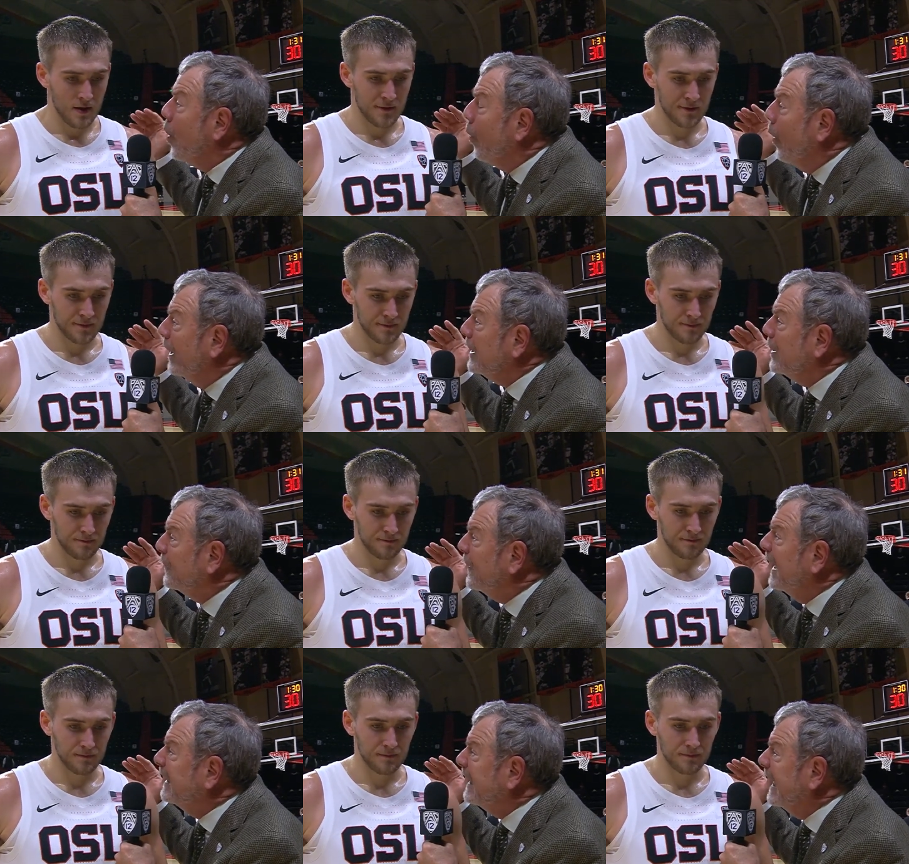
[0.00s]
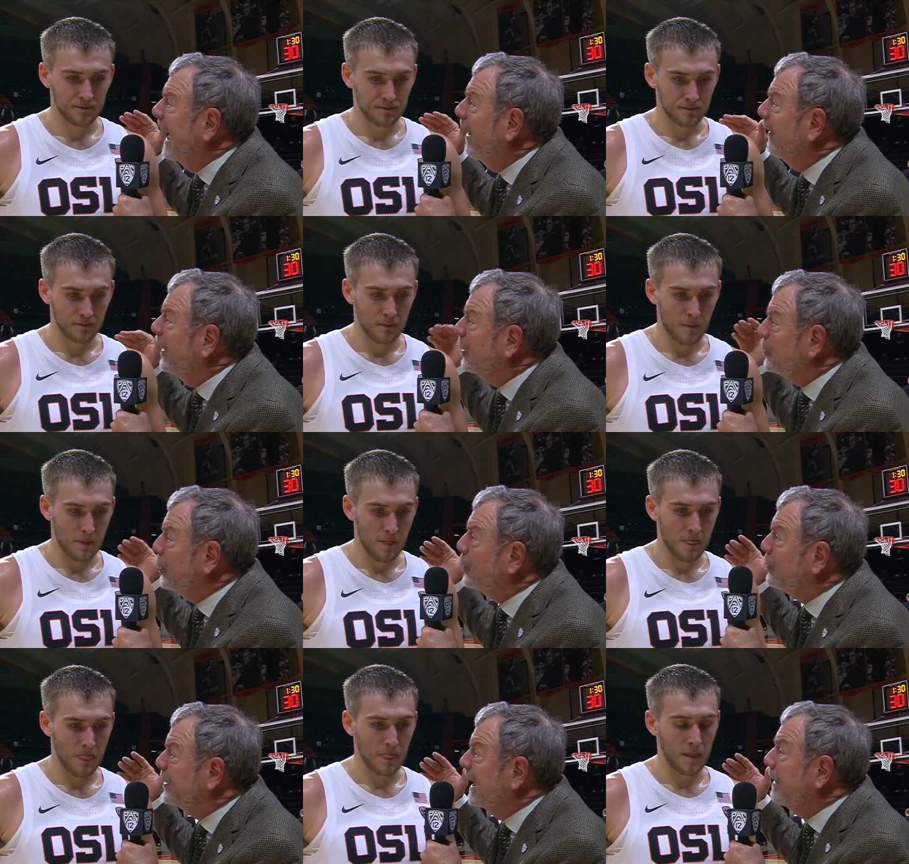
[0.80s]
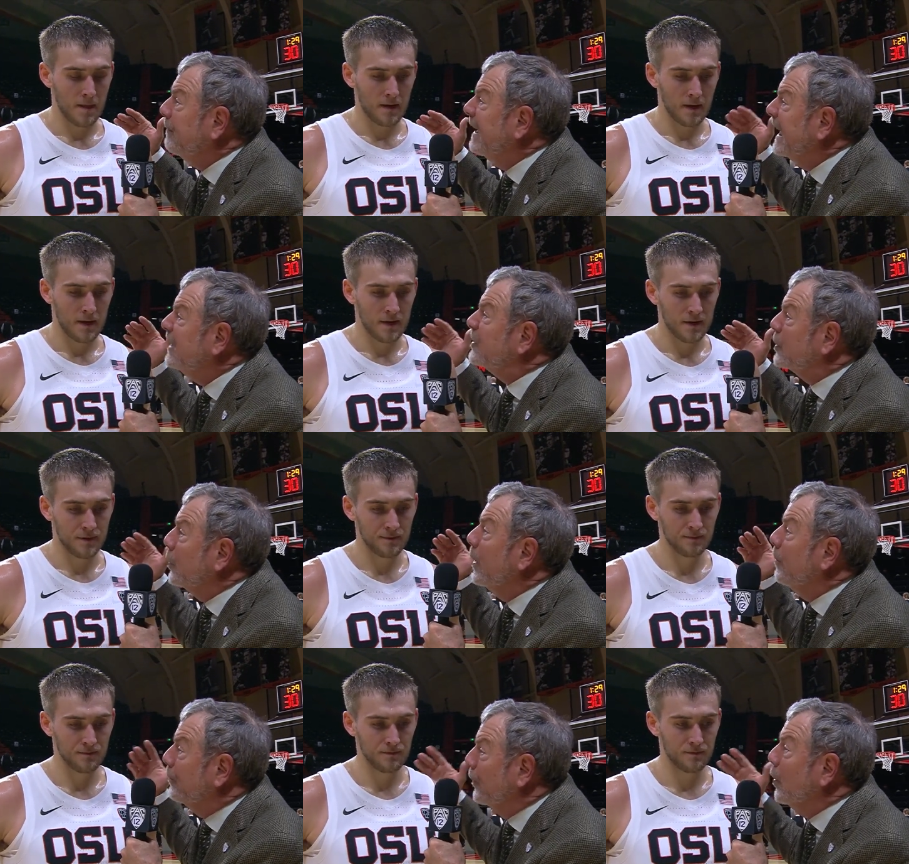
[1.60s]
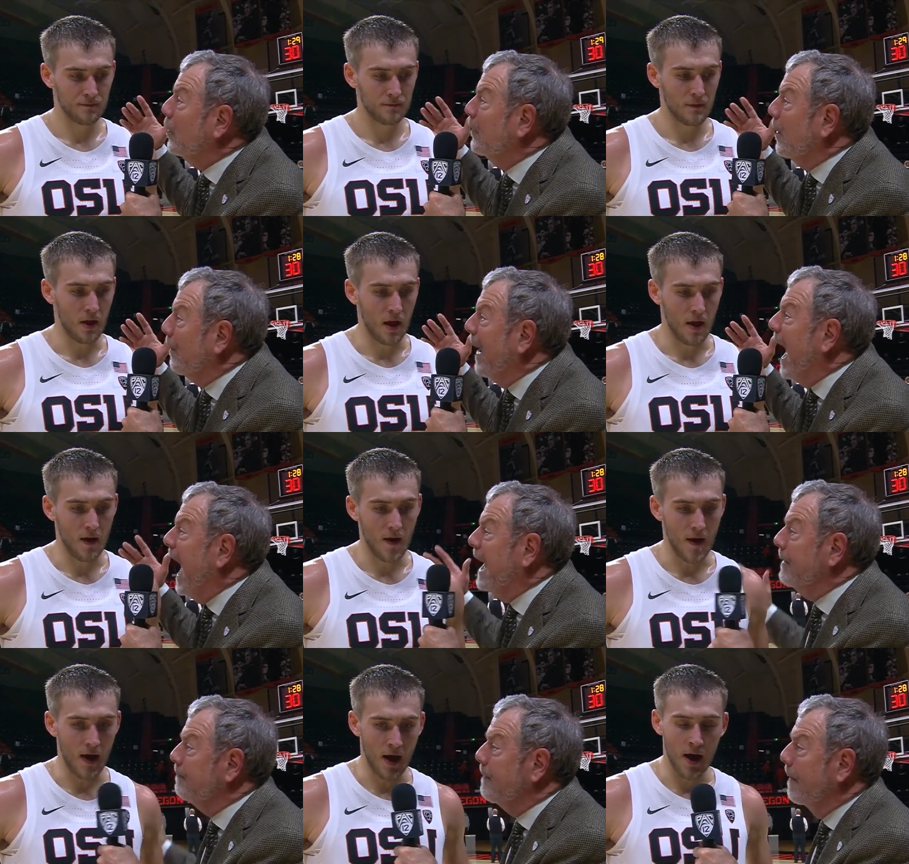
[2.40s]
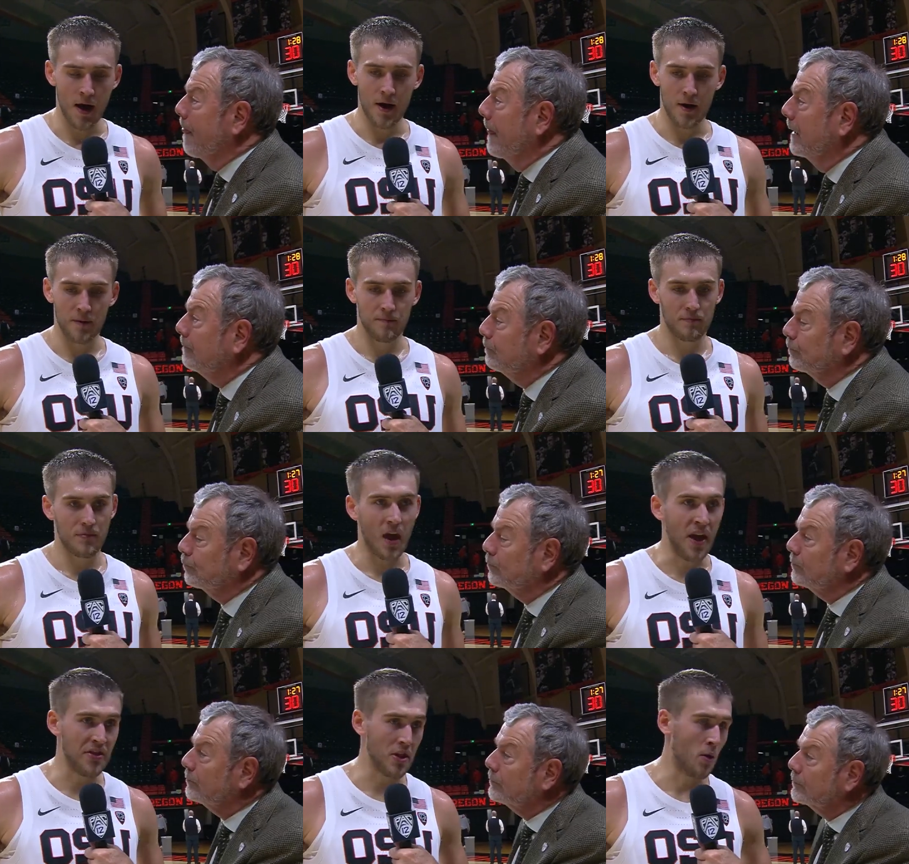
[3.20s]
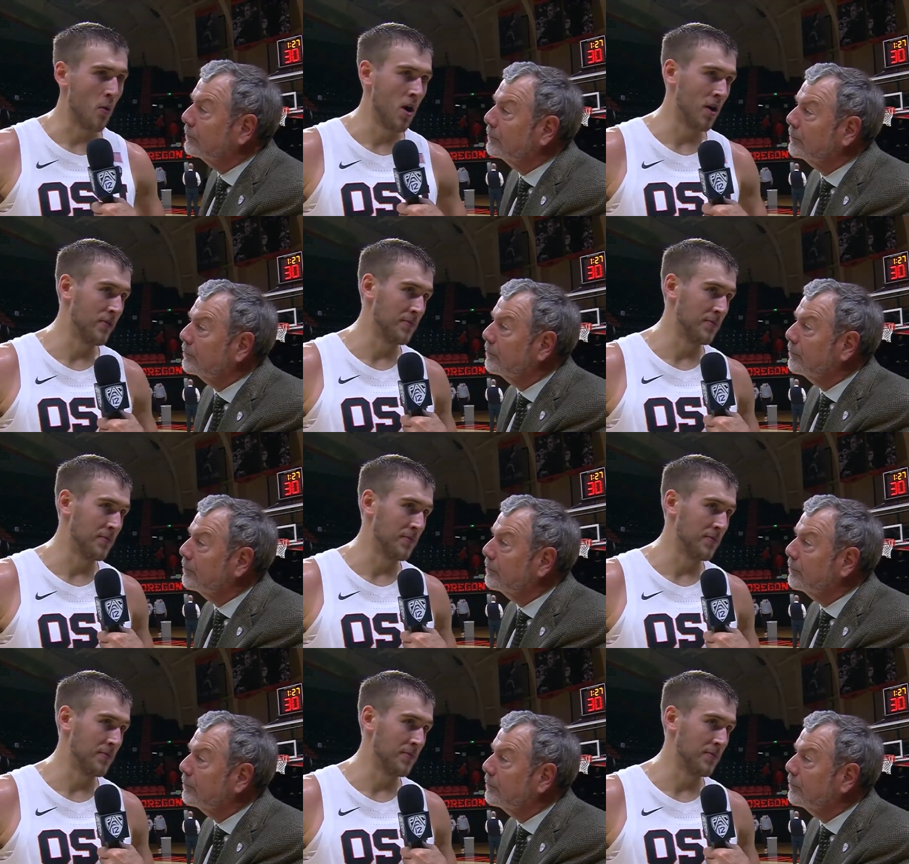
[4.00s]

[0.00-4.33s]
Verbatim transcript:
Speaker 1: What do you think the areas your team needs to improve upon?
Speaker 2: Um, I think one of